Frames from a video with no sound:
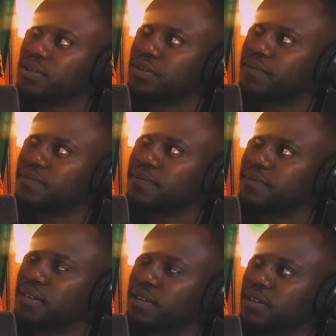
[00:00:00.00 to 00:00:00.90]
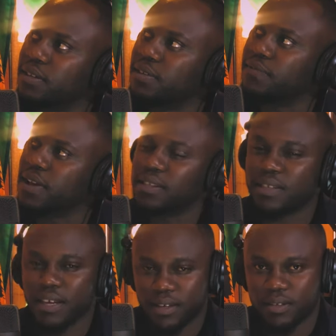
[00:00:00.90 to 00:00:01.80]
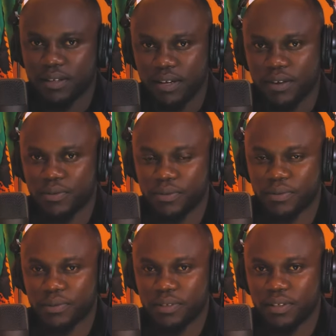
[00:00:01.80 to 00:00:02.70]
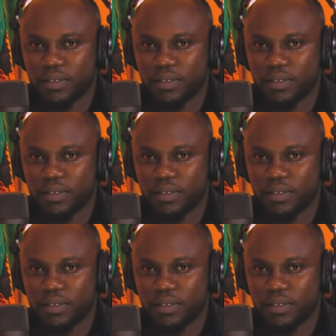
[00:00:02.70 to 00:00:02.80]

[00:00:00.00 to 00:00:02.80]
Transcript: sort of a fight against Edgar Lungu?